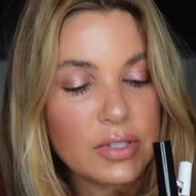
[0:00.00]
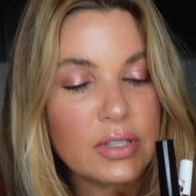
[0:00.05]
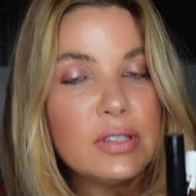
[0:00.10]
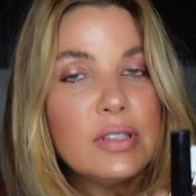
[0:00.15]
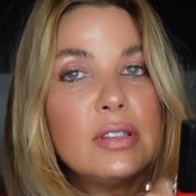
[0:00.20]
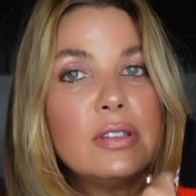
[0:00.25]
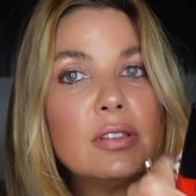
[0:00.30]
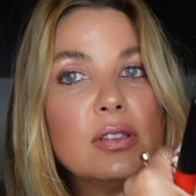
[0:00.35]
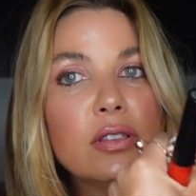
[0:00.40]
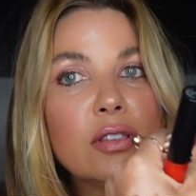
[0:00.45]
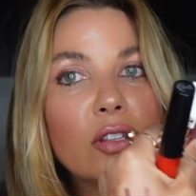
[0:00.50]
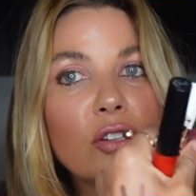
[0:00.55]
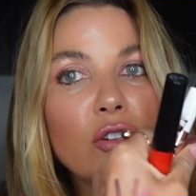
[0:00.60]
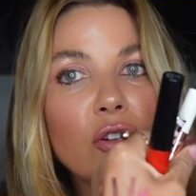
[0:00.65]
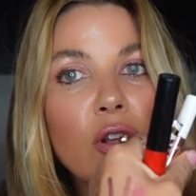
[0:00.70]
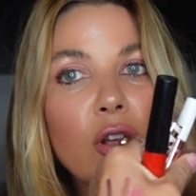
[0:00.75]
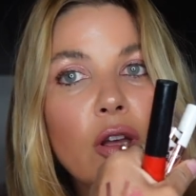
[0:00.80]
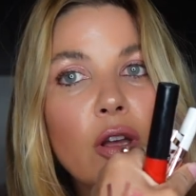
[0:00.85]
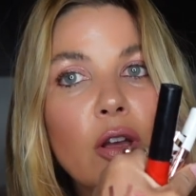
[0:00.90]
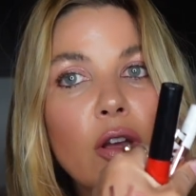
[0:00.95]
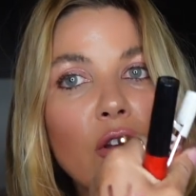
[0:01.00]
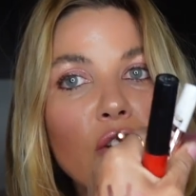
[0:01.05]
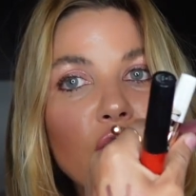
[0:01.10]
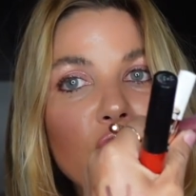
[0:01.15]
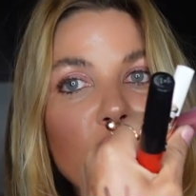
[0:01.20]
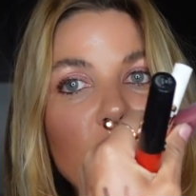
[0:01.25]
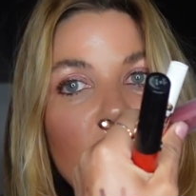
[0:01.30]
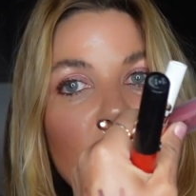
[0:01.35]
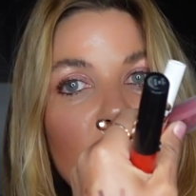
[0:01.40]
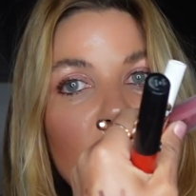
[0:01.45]
This is in the
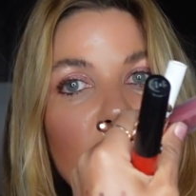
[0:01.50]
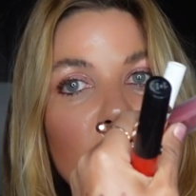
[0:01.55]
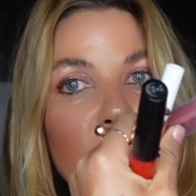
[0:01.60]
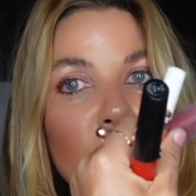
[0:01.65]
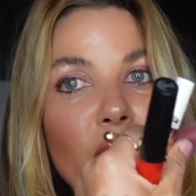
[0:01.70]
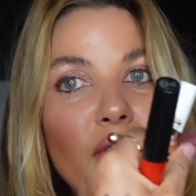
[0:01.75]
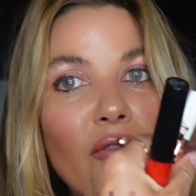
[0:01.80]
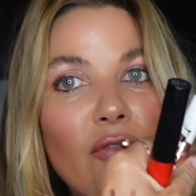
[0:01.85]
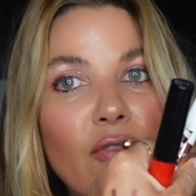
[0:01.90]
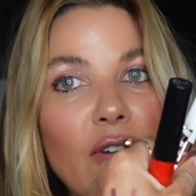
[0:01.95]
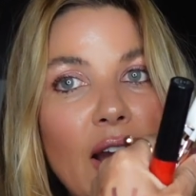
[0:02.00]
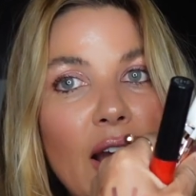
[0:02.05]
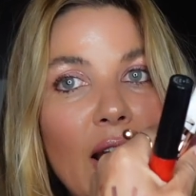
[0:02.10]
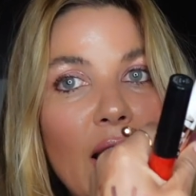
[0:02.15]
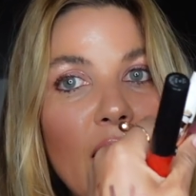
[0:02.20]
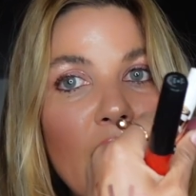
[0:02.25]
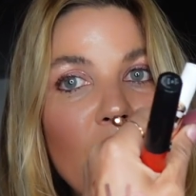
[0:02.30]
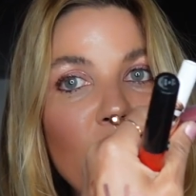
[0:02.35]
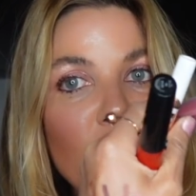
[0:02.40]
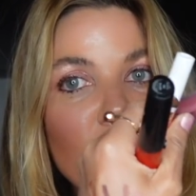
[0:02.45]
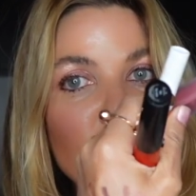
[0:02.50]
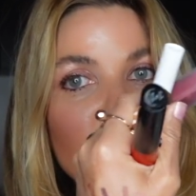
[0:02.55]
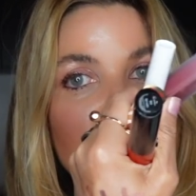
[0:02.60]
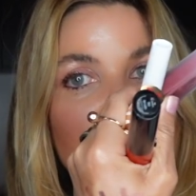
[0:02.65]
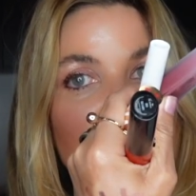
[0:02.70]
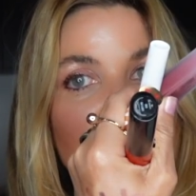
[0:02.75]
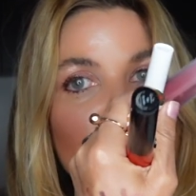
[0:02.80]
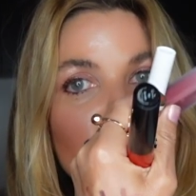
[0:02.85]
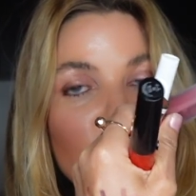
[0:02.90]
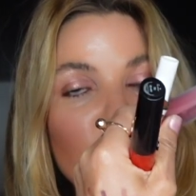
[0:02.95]
shade 5, which
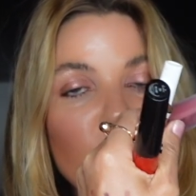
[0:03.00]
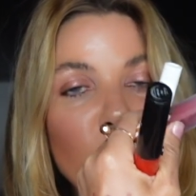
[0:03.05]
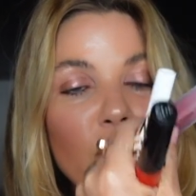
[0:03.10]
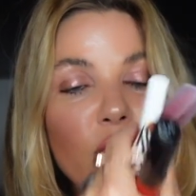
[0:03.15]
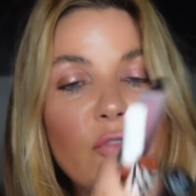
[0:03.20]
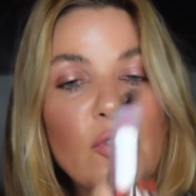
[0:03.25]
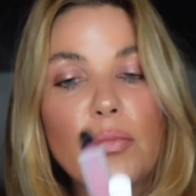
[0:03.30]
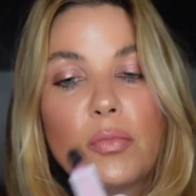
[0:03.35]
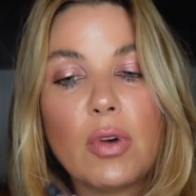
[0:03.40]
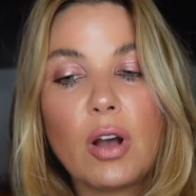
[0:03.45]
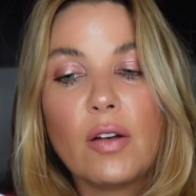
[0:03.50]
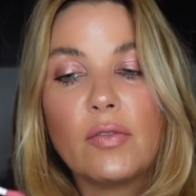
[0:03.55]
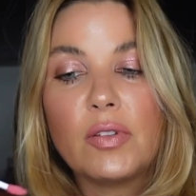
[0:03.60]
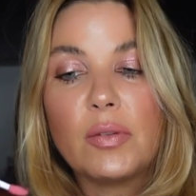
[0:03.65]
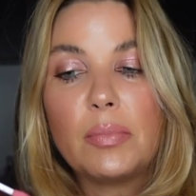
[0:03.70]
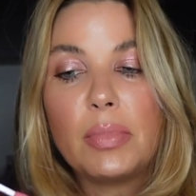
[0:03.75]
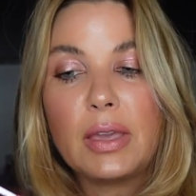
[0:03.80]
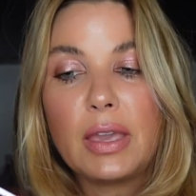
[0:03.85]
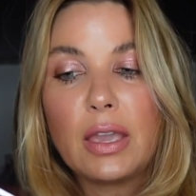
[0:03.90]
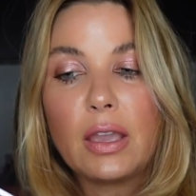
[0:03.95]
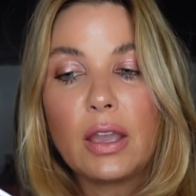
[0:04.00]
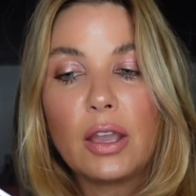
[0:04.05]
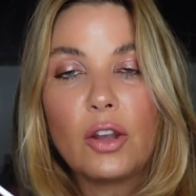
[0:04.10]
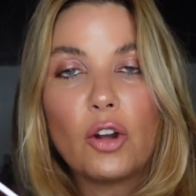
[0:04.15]
is a beautiful mauve pink.